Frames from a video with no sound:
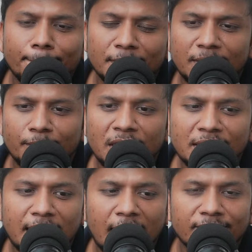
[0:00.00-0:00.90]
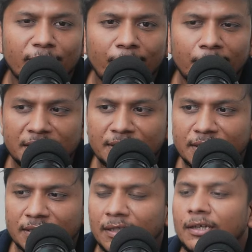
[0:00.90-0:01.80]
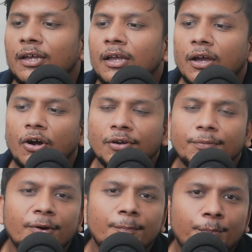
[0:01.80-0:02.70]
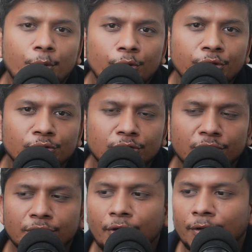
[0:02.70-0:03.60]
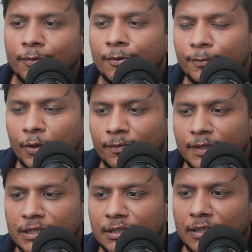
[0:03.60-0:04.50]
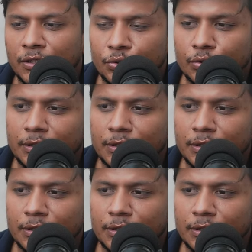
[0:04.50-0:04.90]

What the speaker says: The B stand for business or for pro user or for professional use.